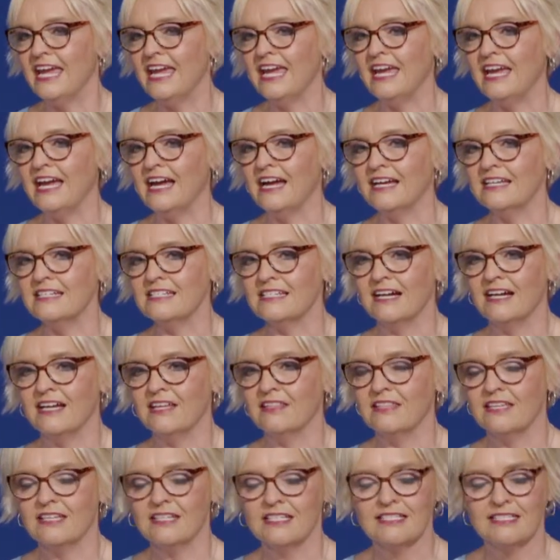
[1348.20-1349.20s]
and
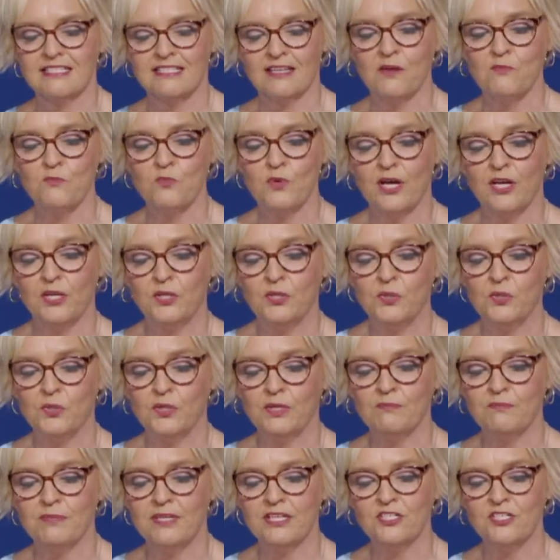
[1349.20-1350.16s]
I think someone who can